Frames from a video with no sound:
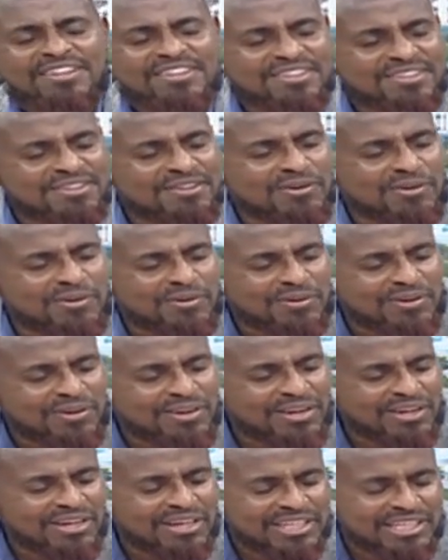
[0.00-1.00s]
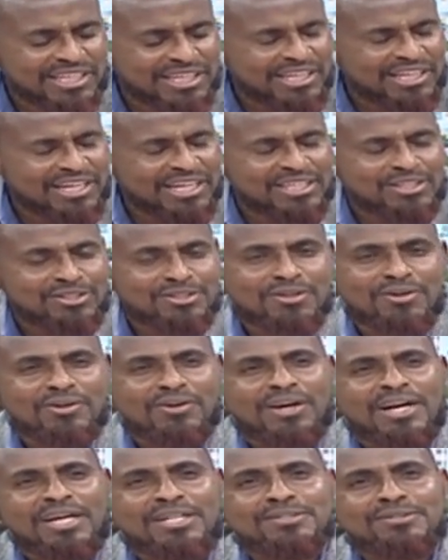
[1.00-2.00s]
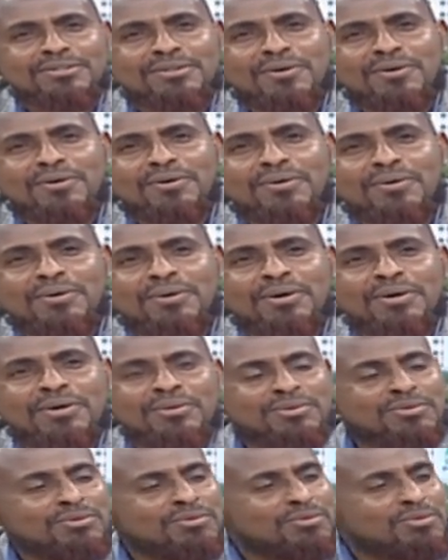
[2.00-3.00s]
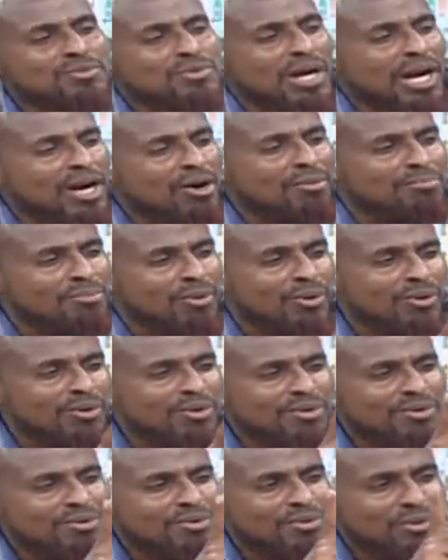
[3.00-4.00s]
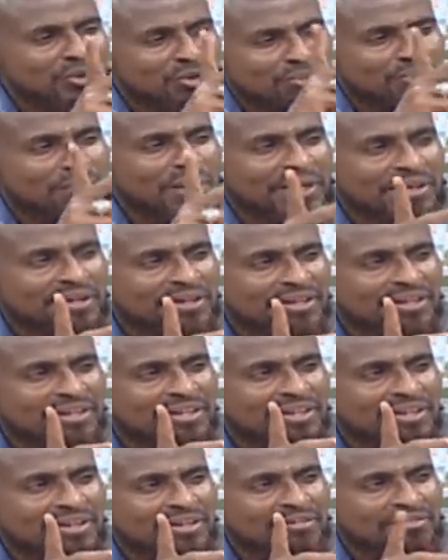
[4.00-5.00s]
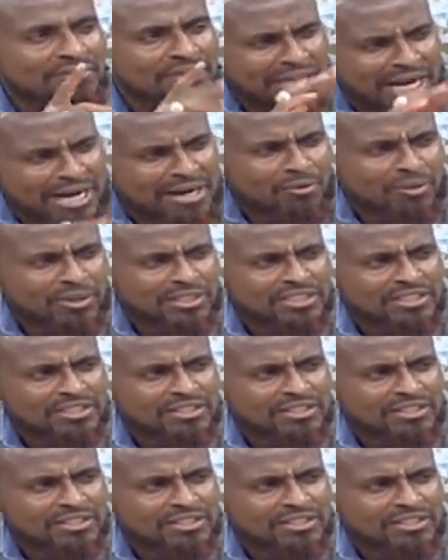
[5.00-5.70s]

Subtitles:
no, I saw a couple, European, young ones,